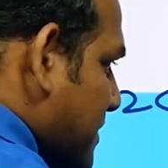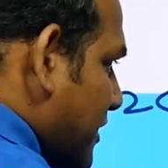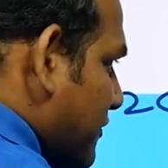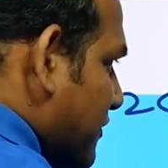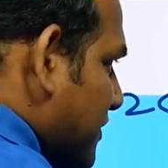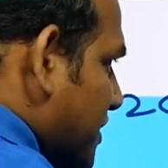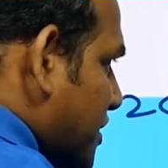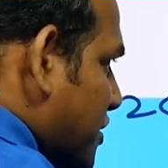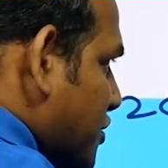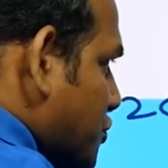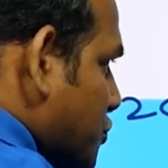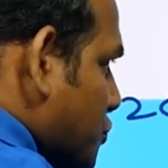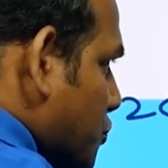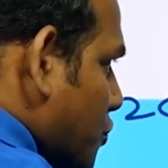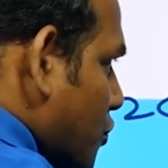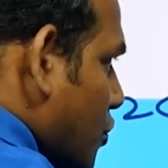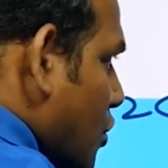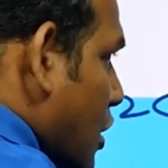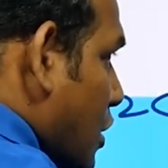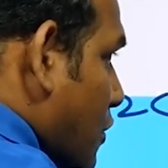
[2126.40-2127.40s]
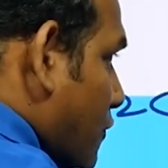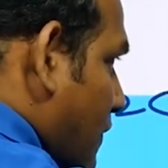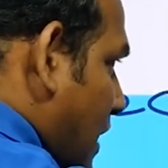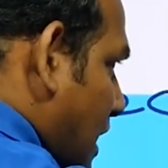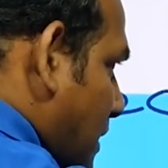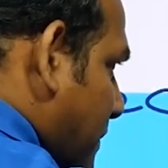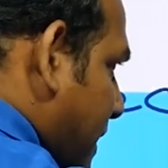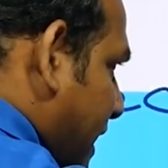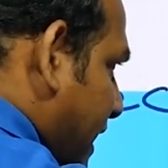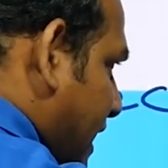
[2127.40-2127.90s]
between these two?
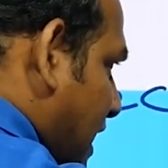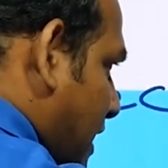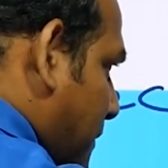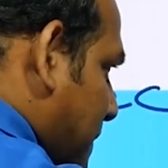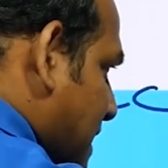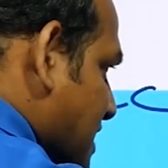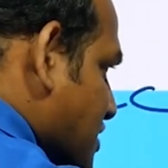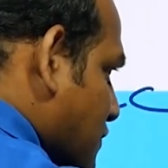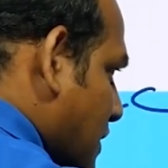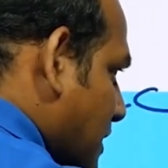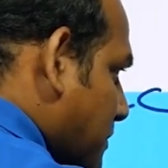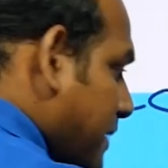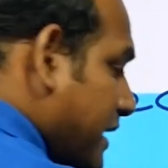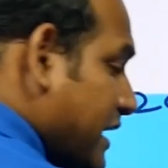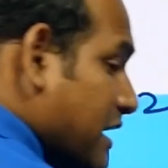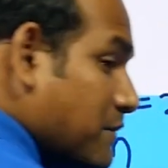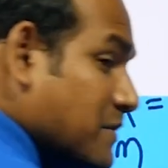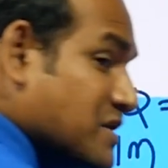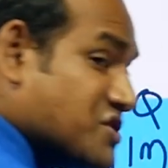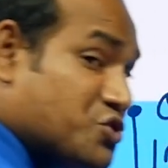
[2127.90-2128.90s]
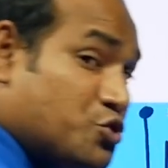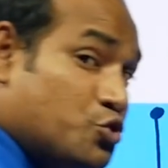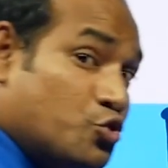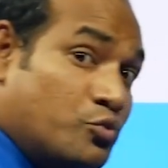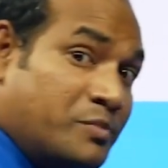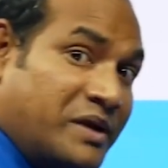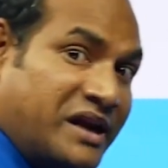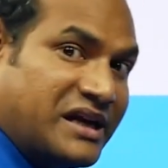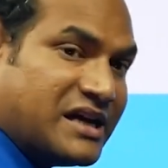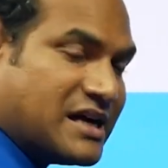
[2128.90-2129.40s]
1 meter plus 1 meter means
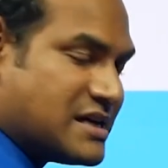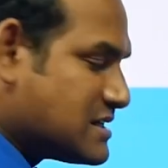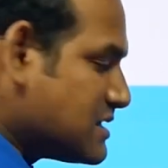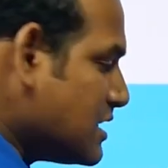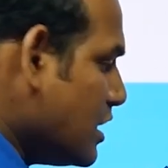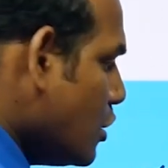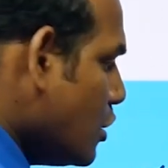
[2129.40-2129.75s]
2 meters.